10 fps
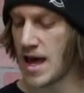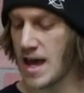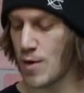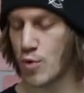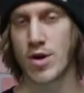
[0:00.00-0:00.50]

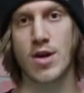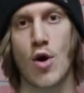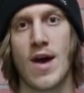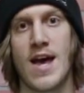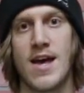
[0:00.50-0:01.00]
and we're going to
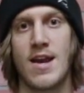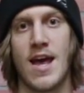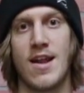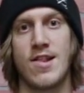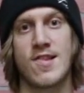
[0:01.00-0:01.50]
go ahead
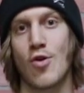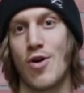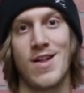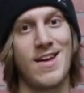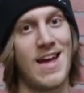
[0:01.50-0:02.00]
and
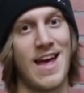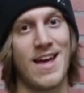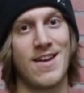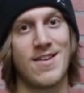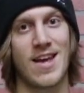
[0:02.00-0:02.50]
install it
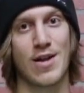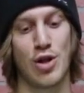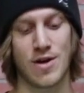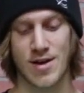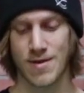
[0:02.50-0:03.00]
and take a
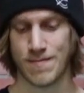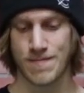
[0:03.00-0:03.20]
look.